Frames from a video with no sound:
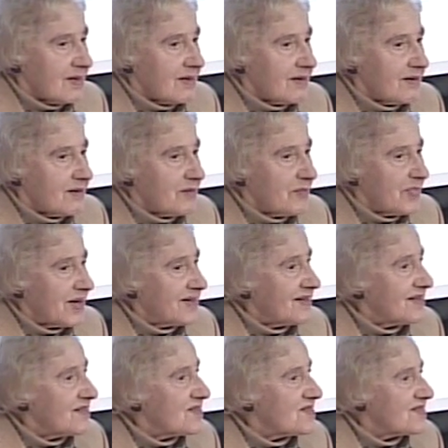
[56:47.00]
Uh, but
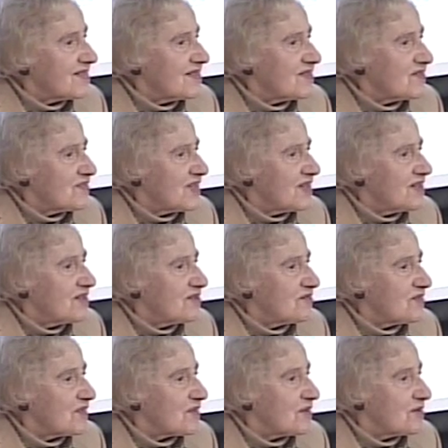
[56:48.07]
it's, it's very
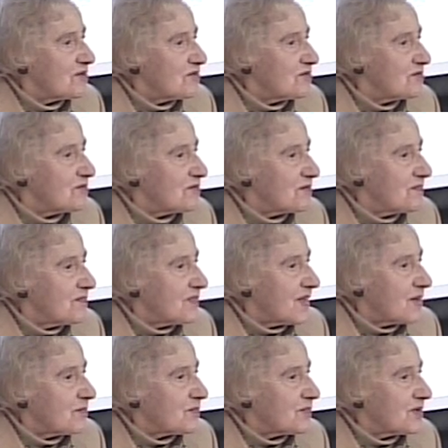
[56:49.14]
difficult to
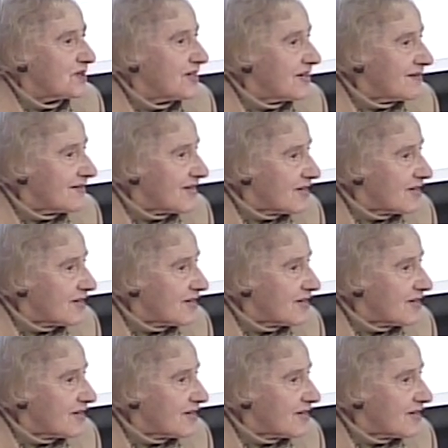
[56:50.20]
predict